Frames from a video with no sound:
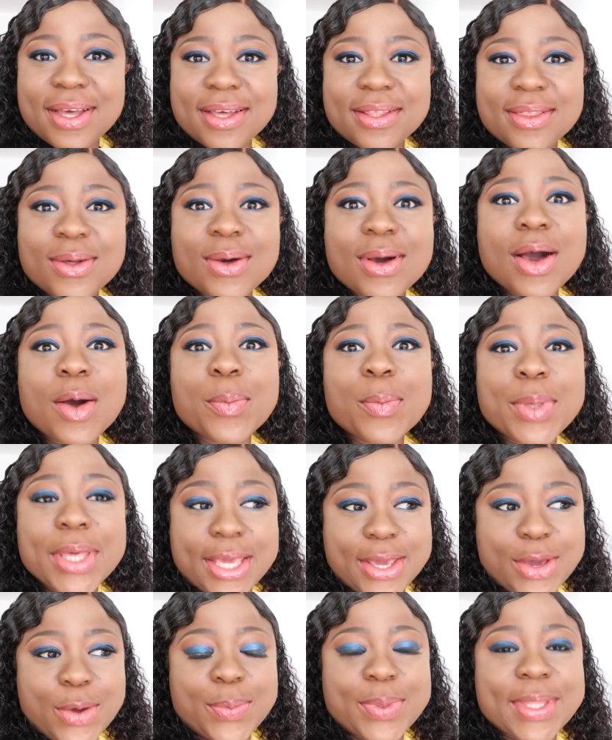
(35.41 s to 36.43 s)
I thought I'll
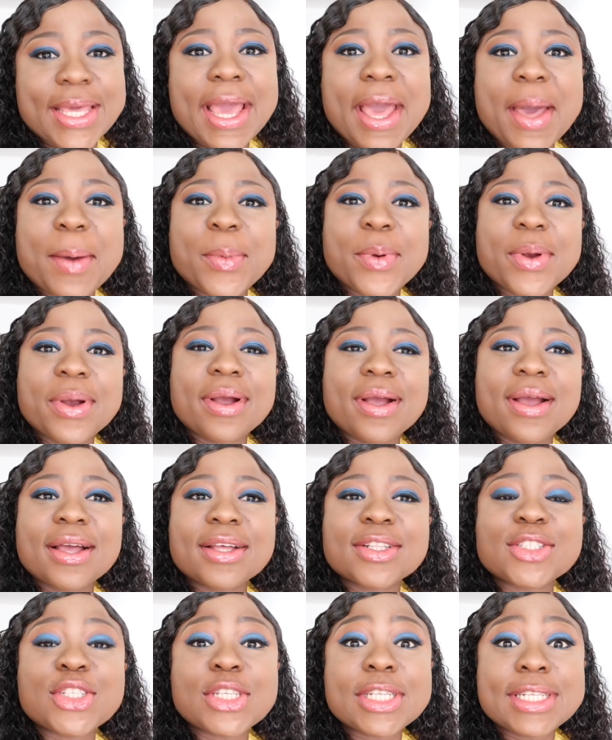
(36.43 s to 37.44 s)
pick up the
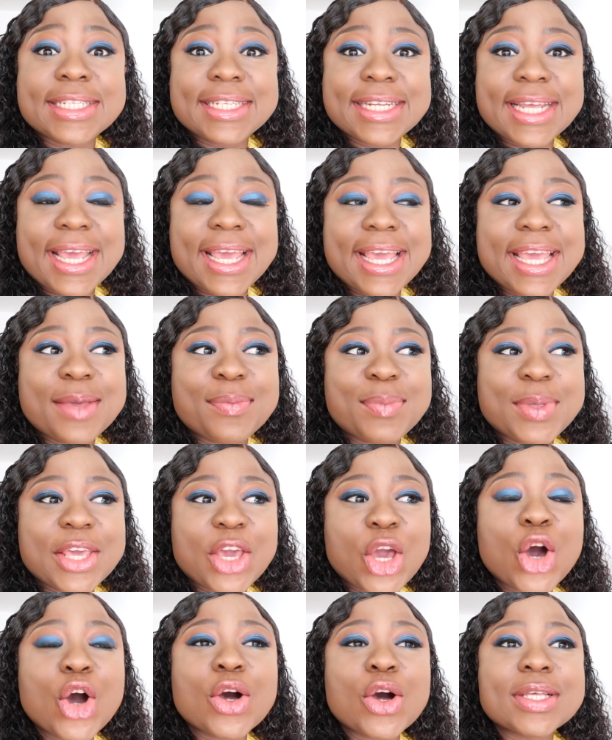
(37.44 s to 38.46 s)
camera today
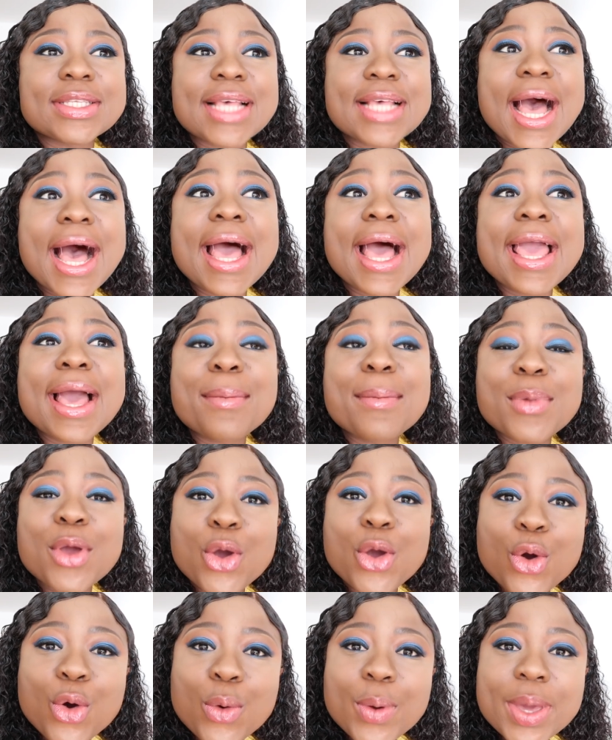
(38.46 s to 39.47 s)
because I am
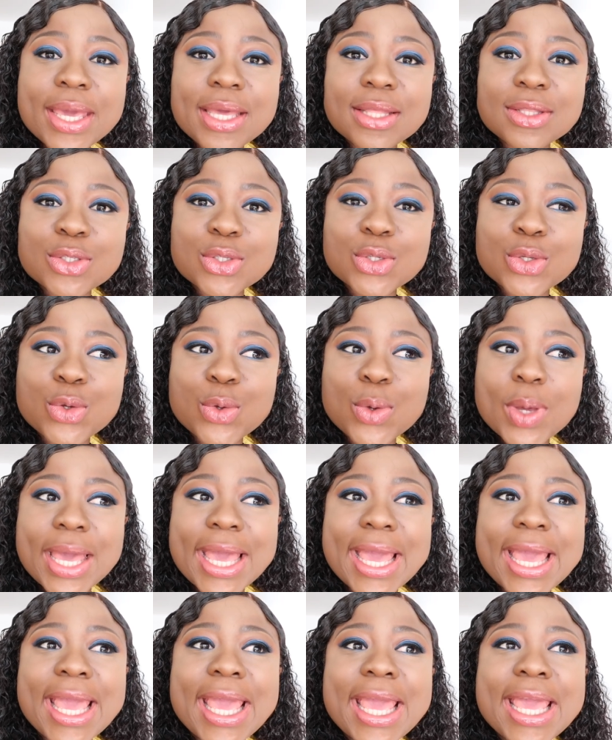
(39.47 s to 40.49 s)
going to
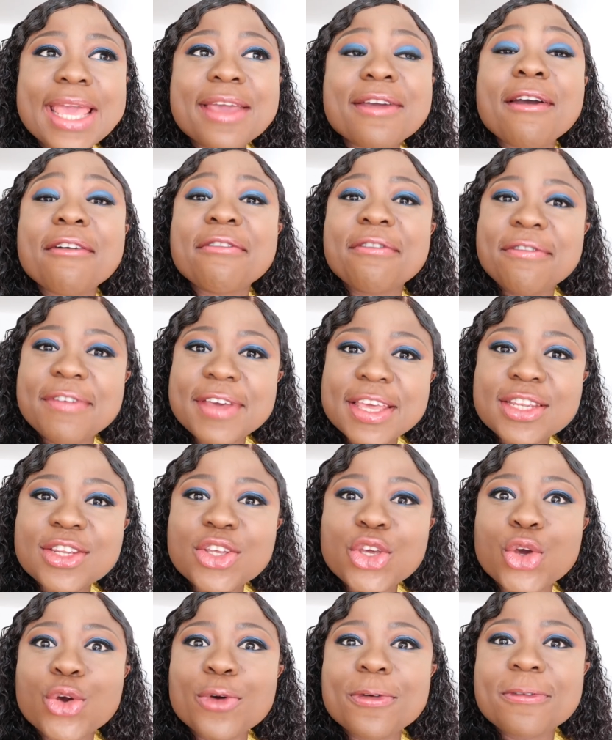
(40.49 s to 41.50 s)
a, a
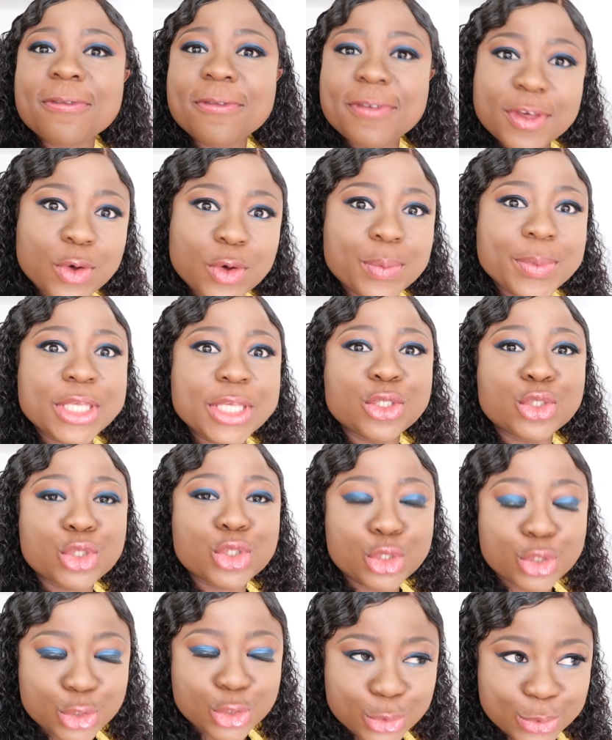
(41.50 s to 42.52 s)
video filming
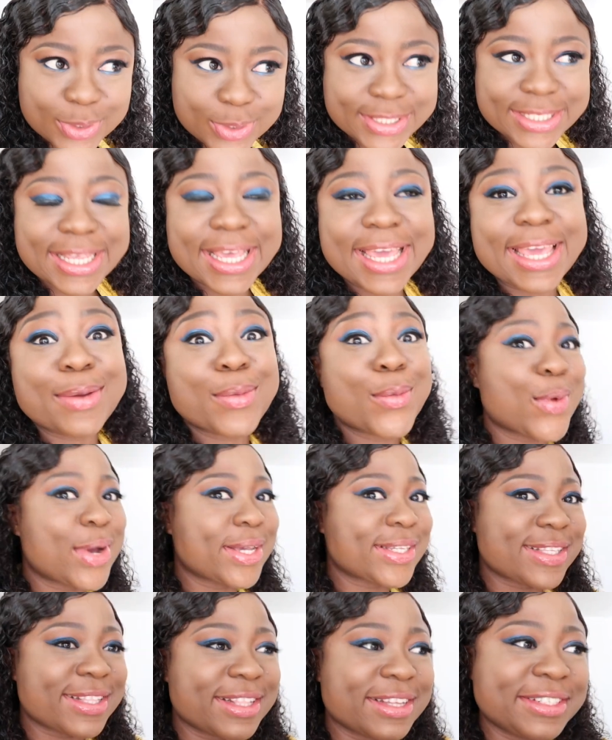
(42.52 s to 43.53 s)
shoot in
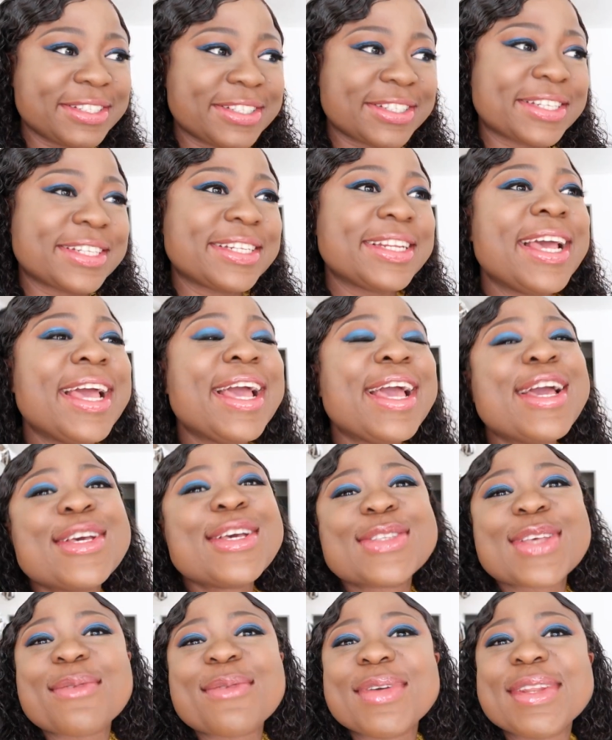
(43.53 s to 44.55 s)
West London.
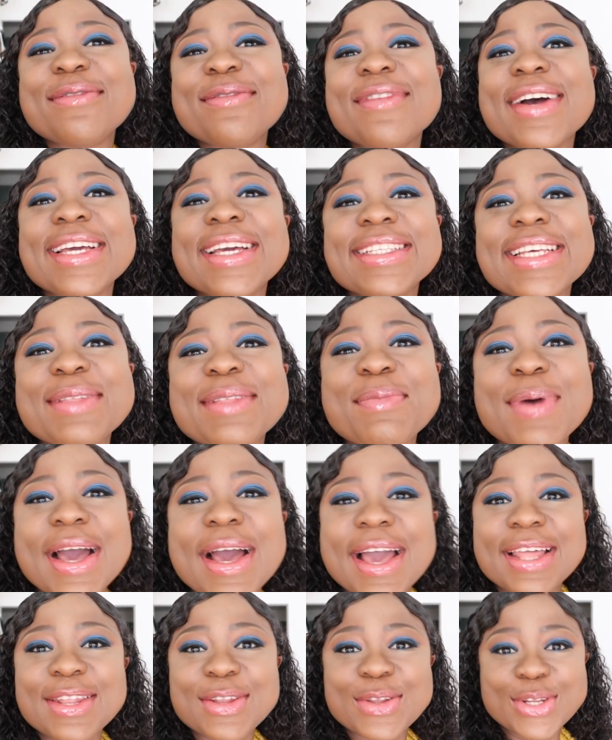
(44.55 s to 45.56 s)
So I've been invited by
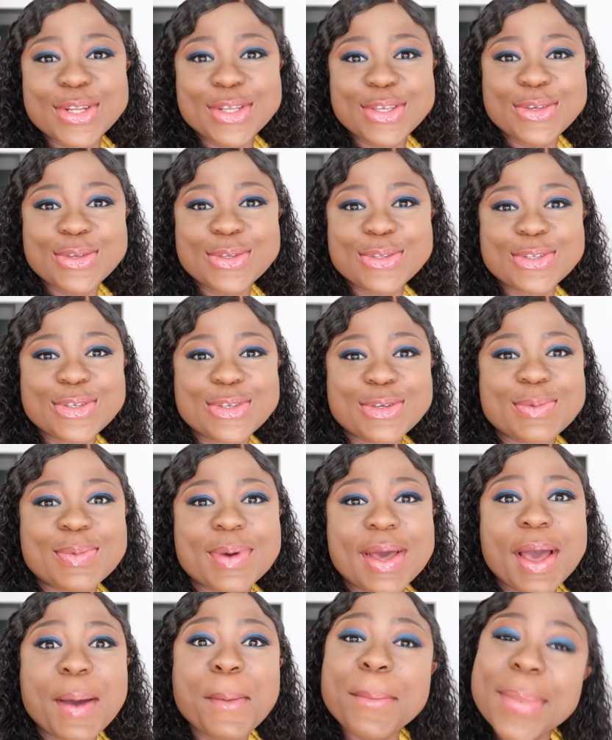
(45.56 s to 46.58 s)
another
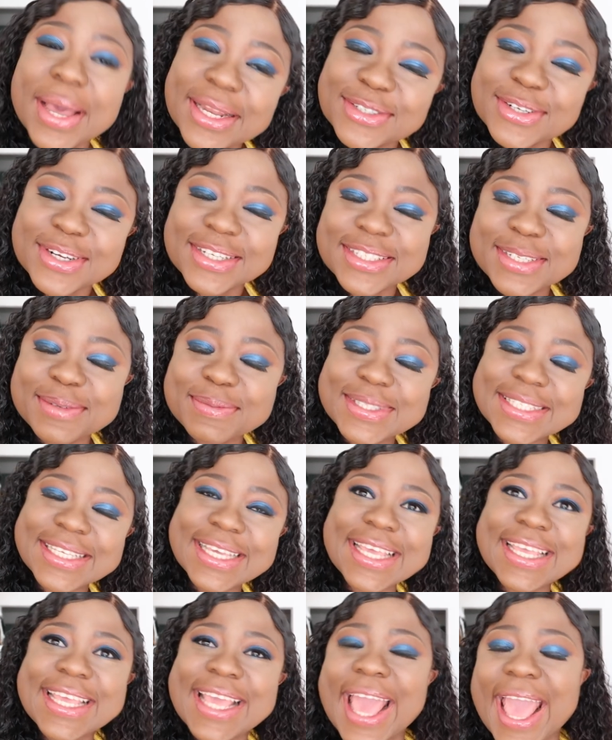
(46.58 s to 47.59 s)
YouTuber, Metro
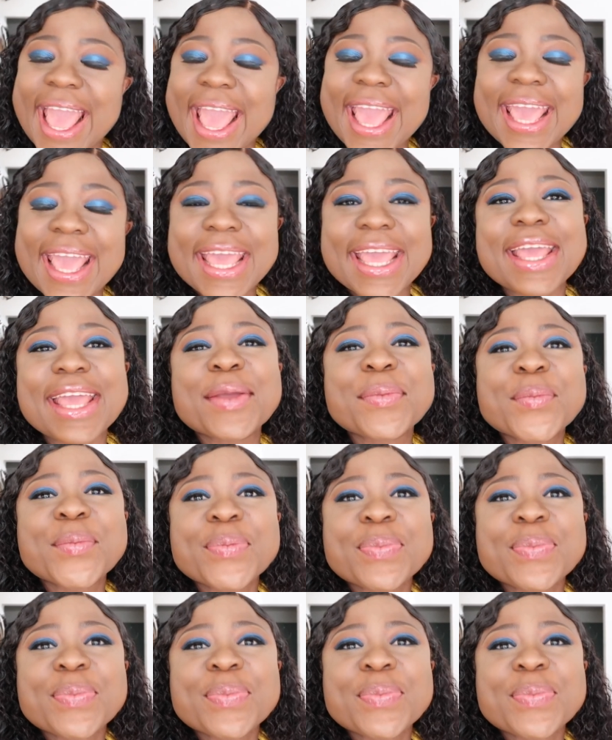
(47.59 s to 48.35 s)
Gypsy, yay!